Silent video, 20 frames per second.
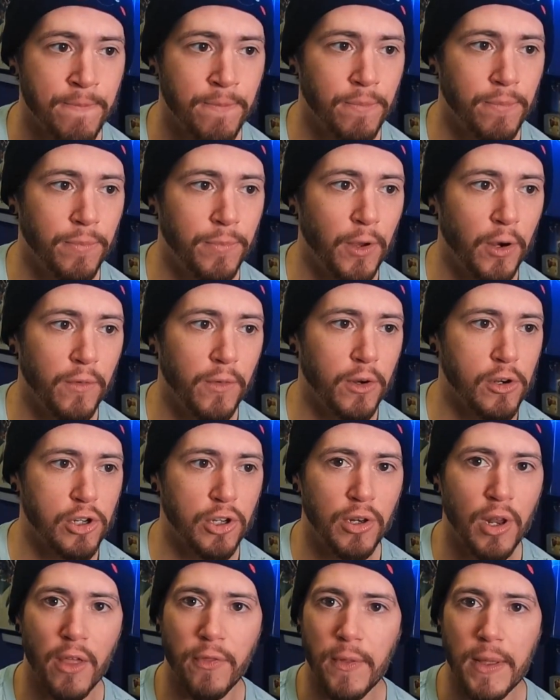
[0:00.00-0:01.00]
there's
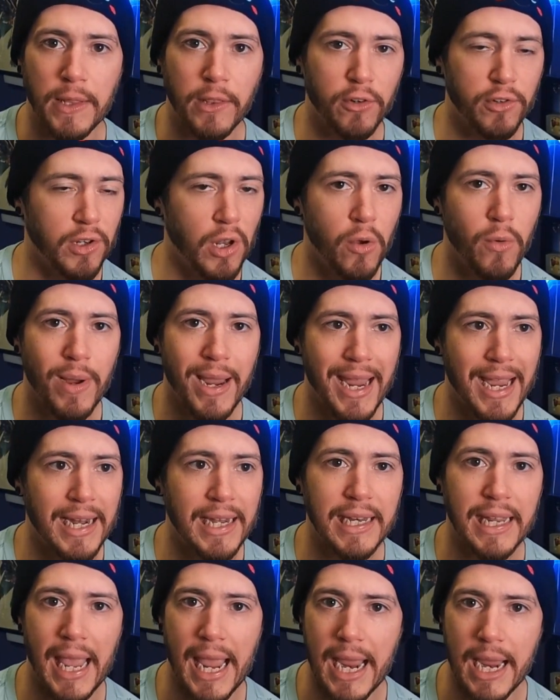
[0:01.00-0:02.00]
nothing. There's no
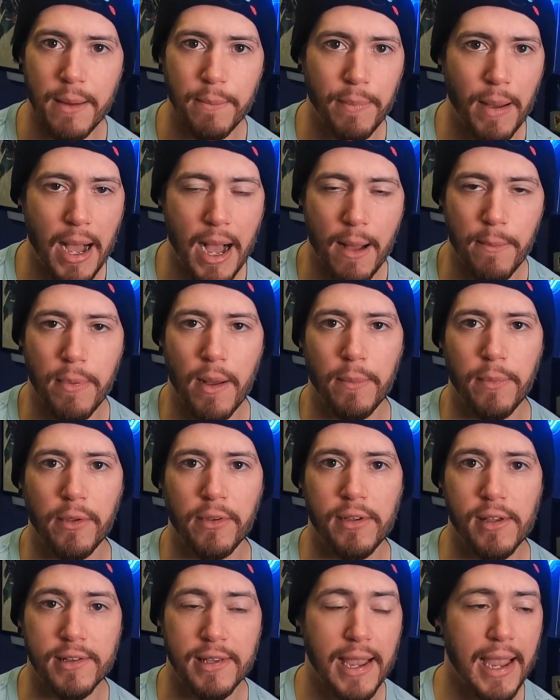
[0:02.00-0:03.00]
in-game pop-up that
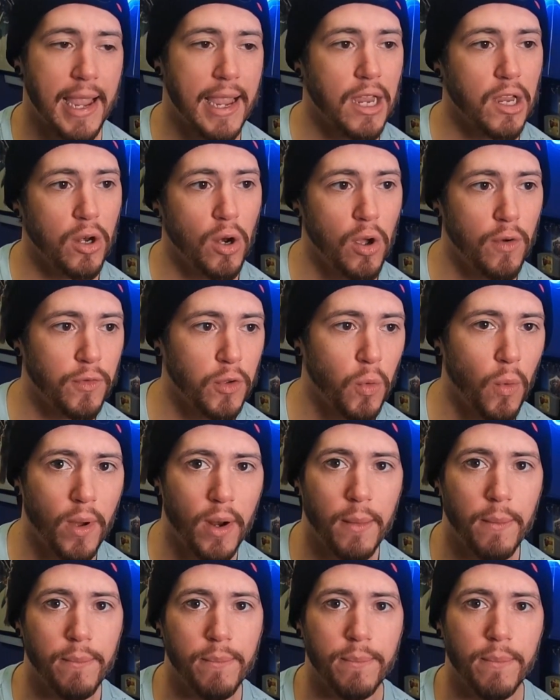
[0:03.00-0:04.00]
says, "Hey, if you want
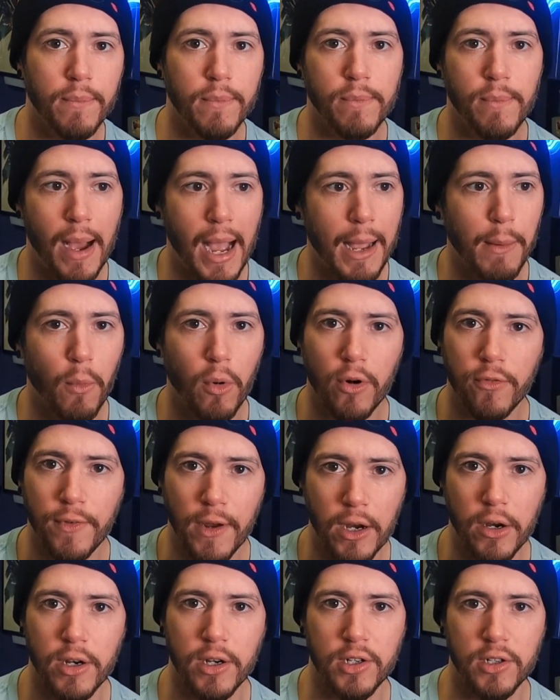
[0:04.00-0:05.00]
to buy more
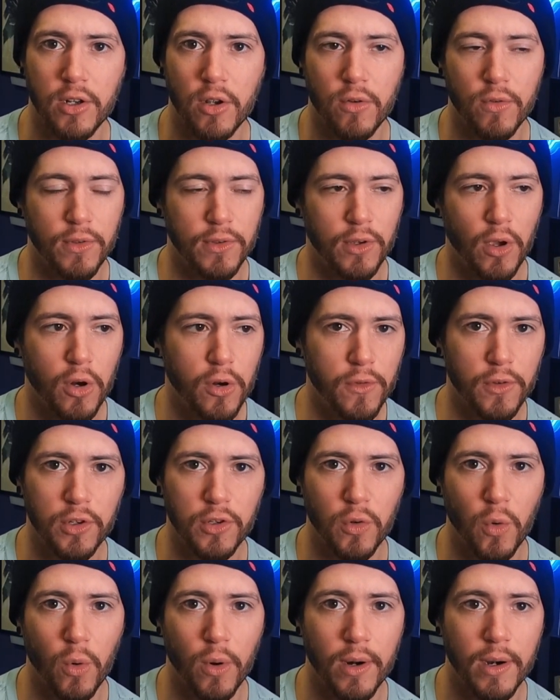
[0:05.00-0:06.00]
fairy stones, go to the
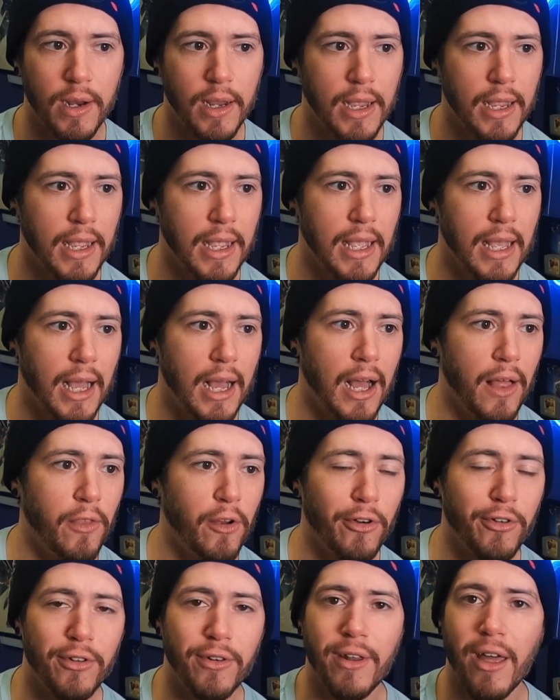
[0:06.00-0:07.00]
store."
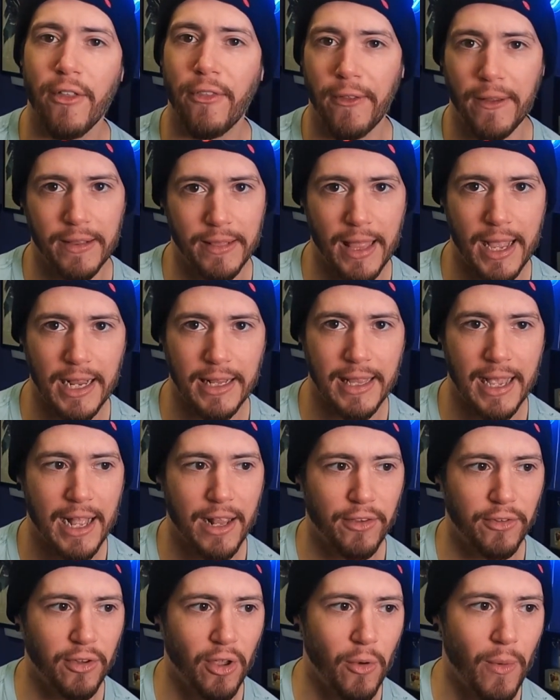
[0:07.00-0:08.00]
There's nothing like that.
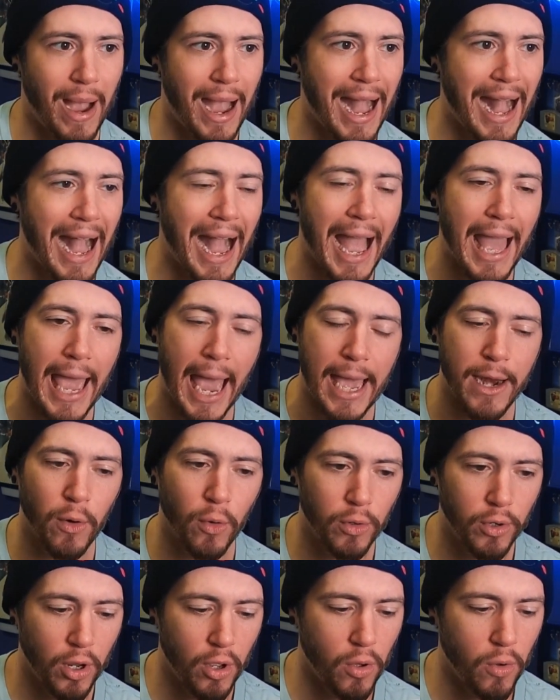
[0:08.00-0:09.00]
So I
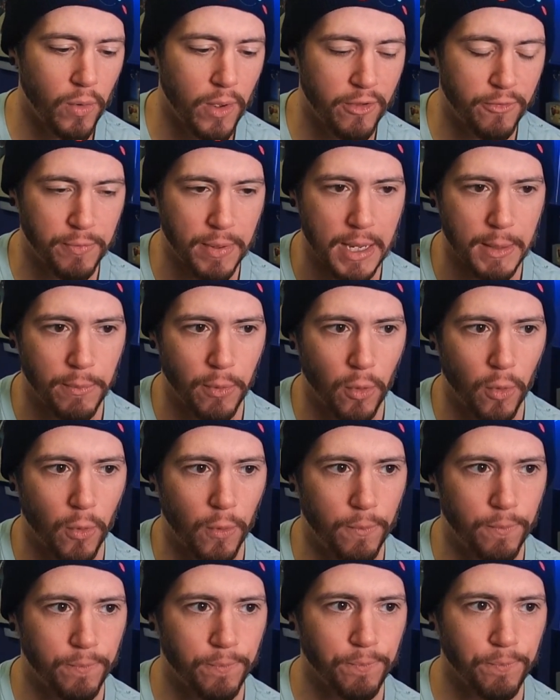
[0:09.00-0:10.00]
don't know if
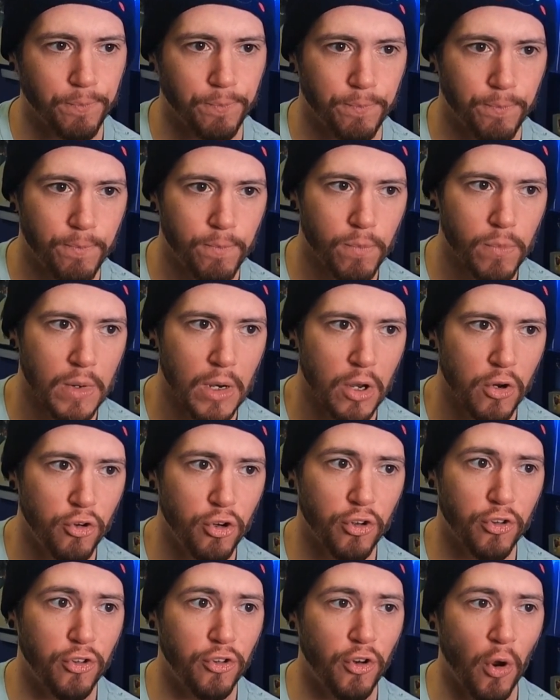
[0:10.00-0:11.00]
people
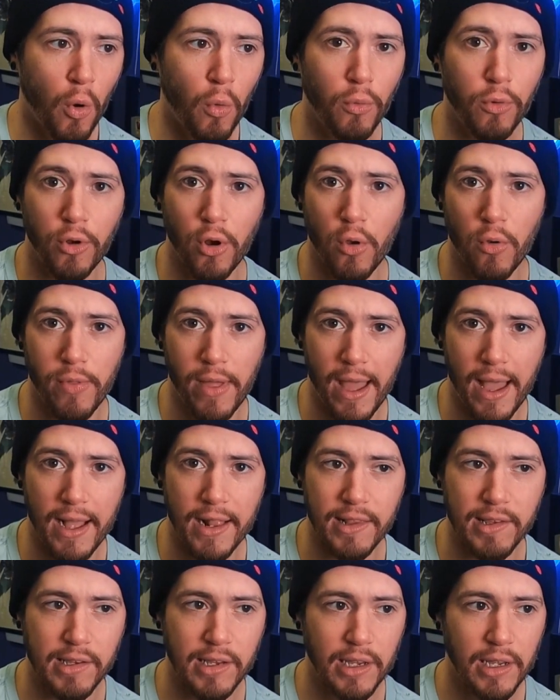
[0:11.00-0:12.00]
just don't know
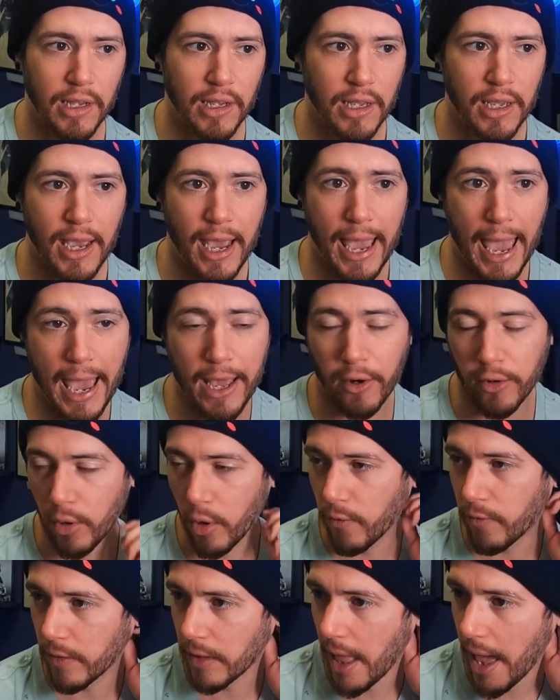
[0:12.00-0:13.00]
that. I don't know
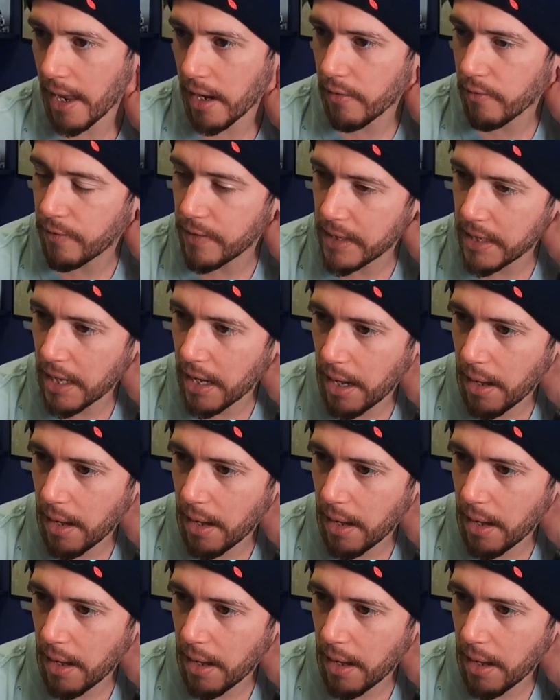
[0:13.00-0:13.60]
if a lot of the